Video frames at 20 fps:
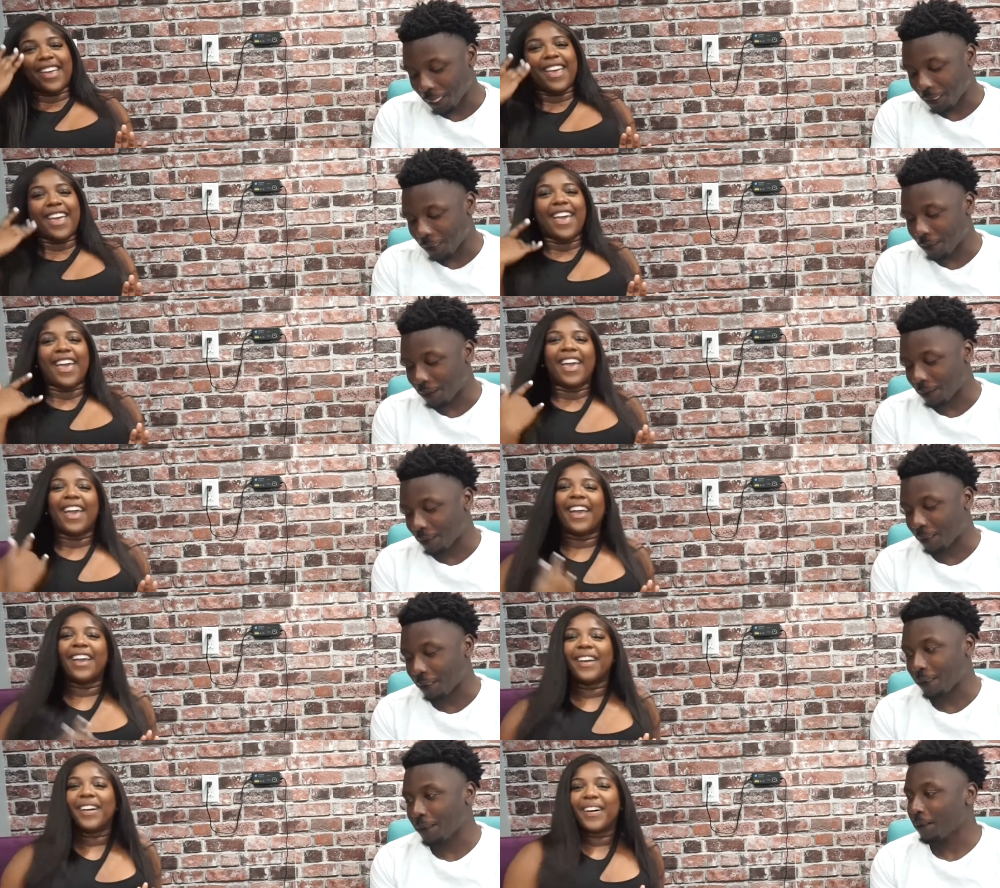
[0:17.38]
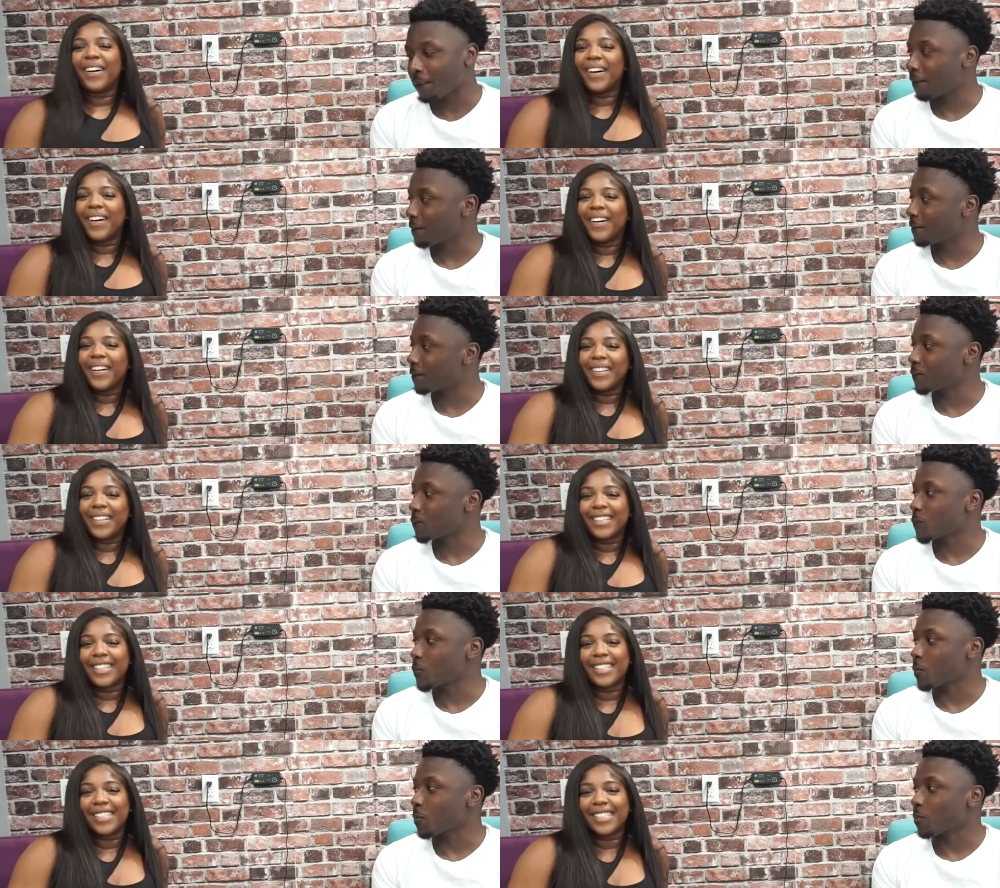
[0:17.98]
Speaker 1: Hey
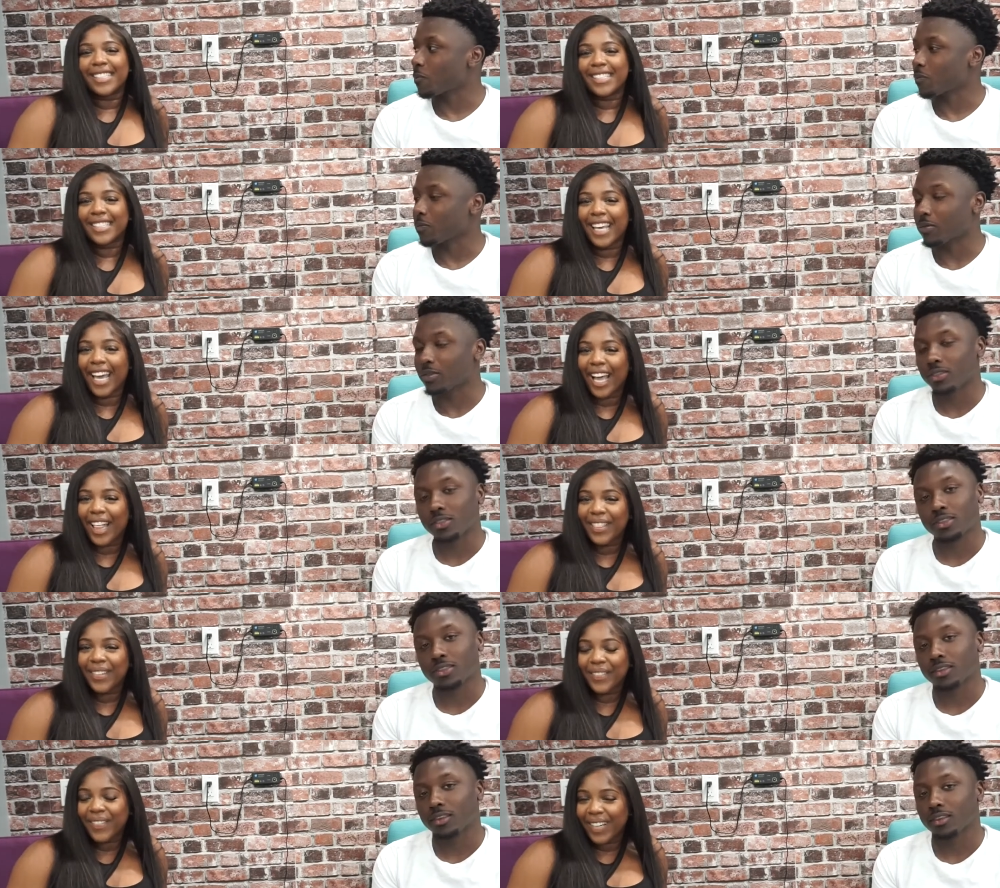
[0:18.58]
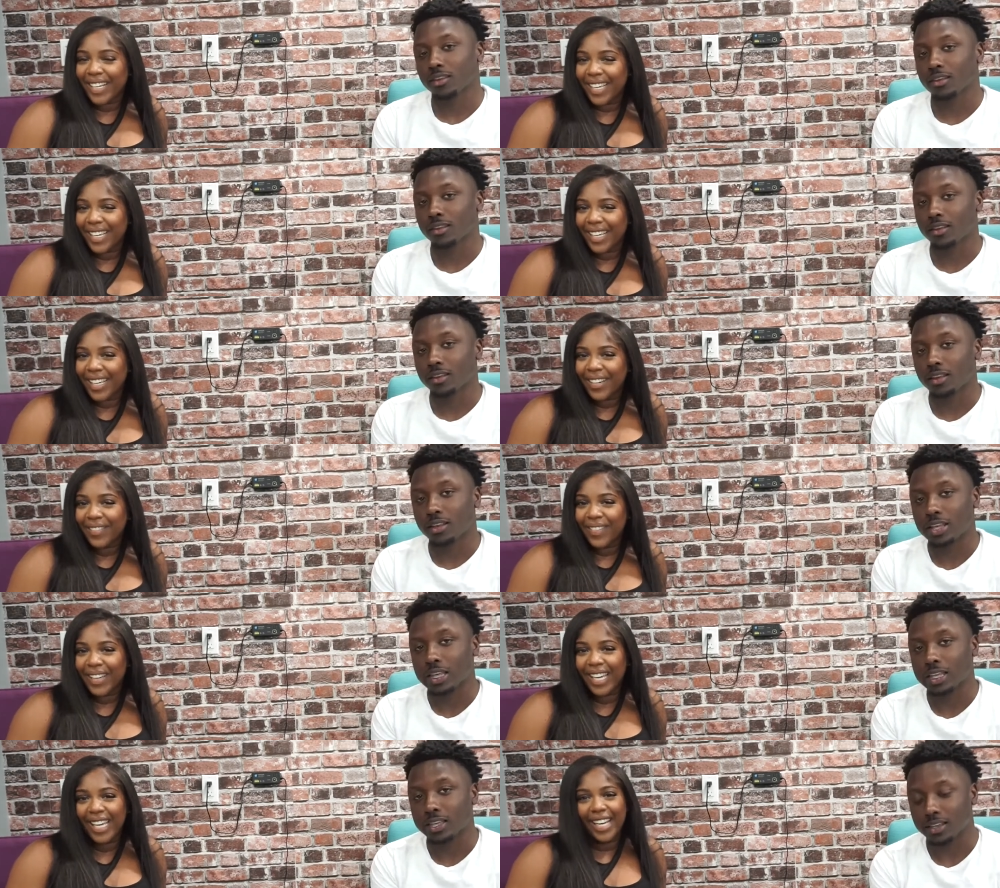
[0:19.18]
y'all, this is
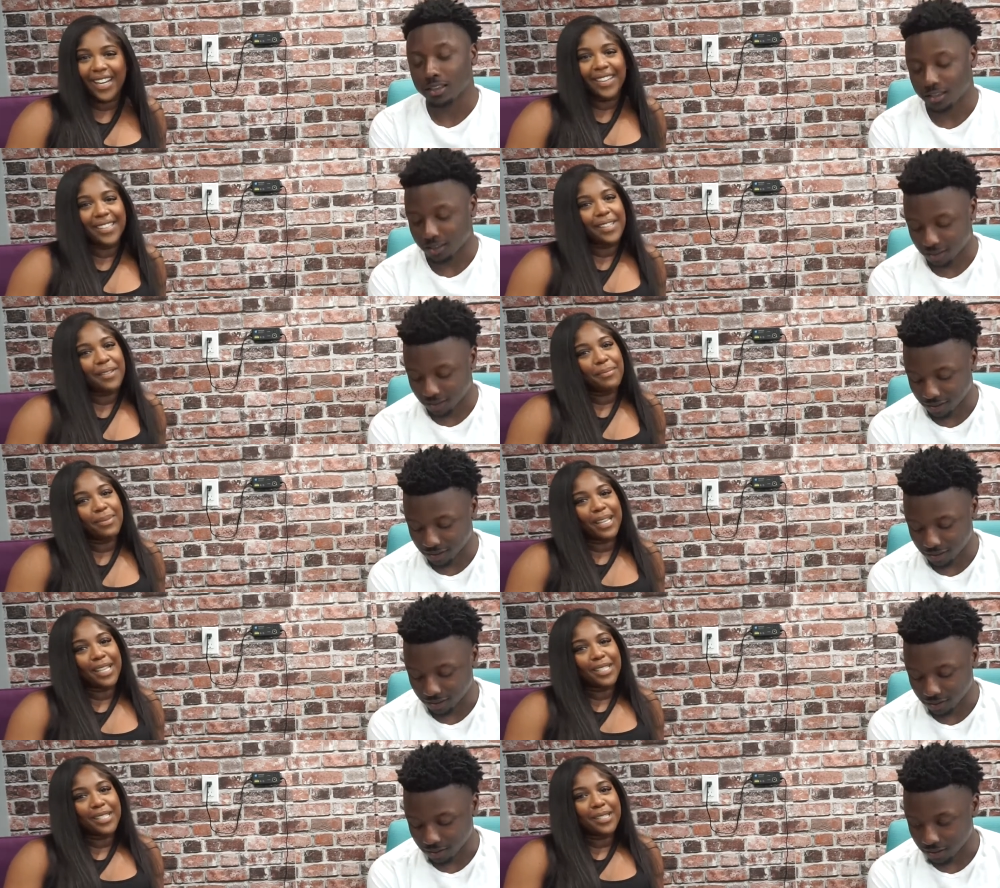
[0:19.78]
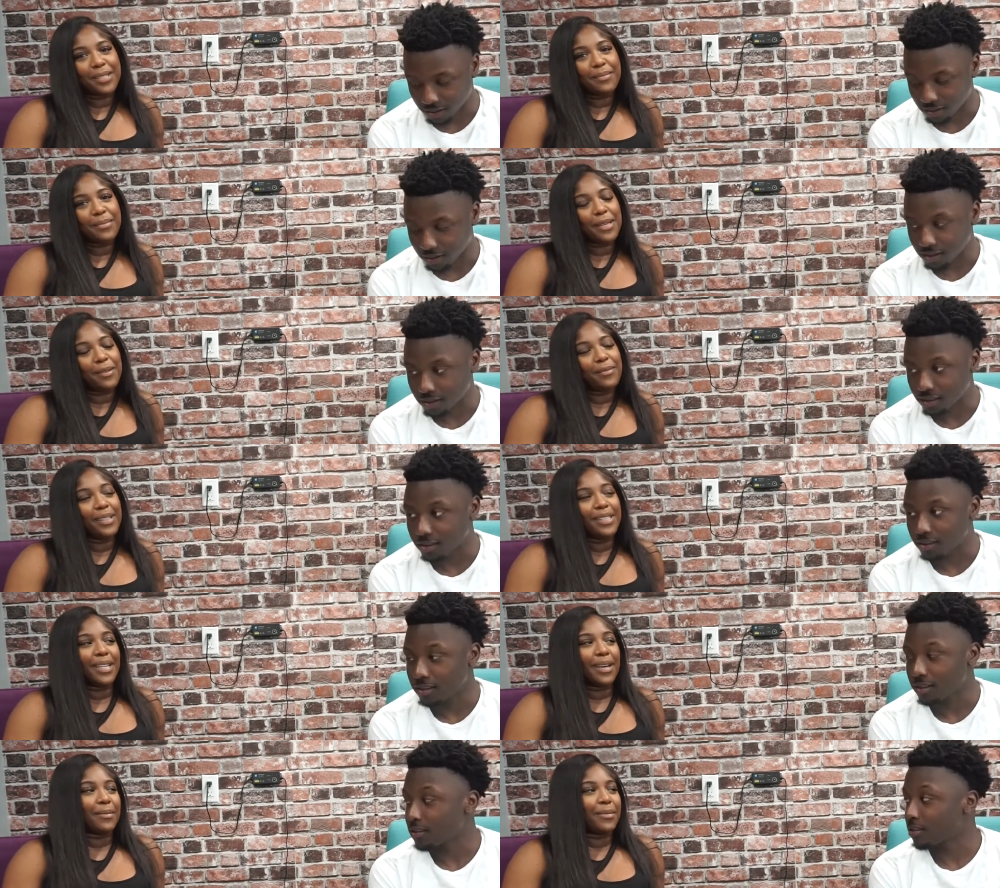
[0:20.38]
Gallereah. We're here in the place to be
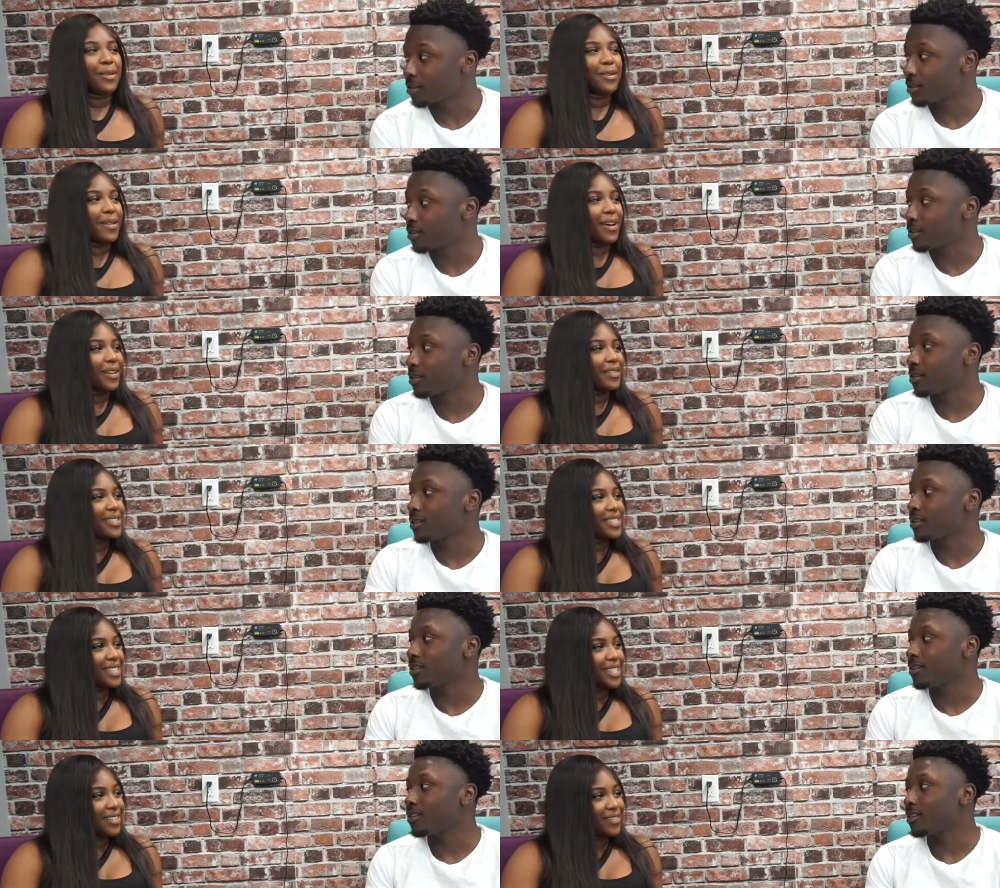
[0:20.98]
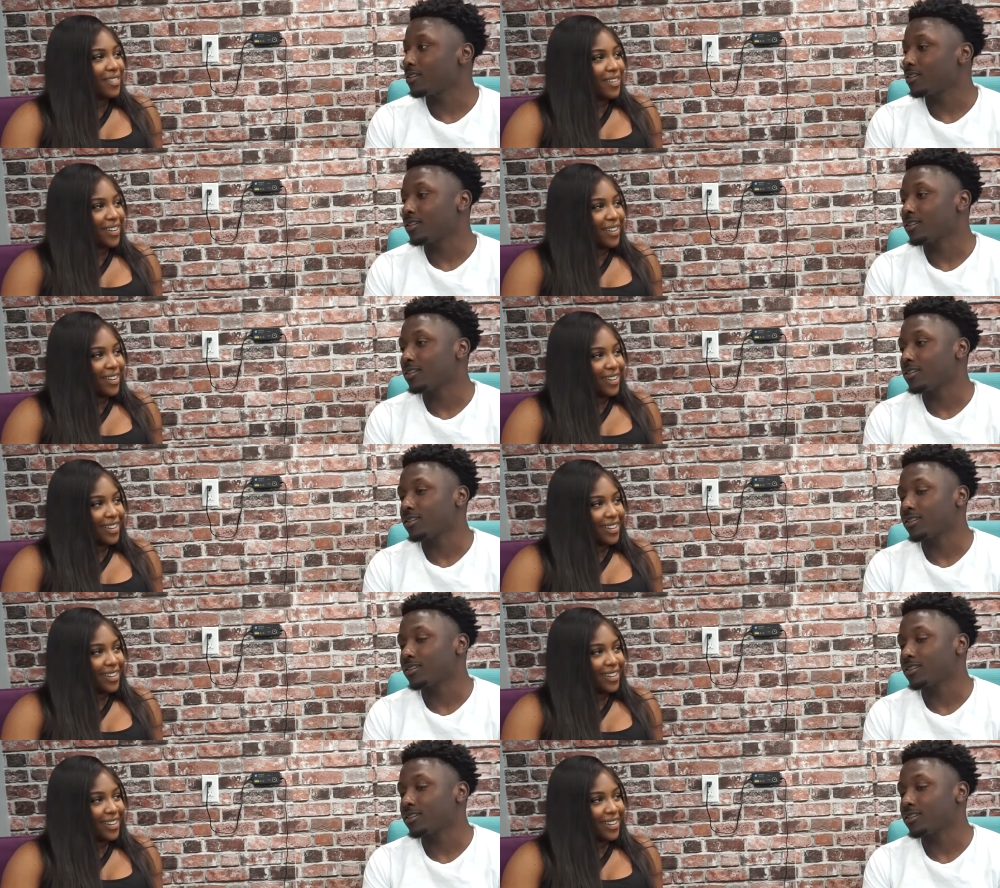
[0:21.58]
with WLC Rod.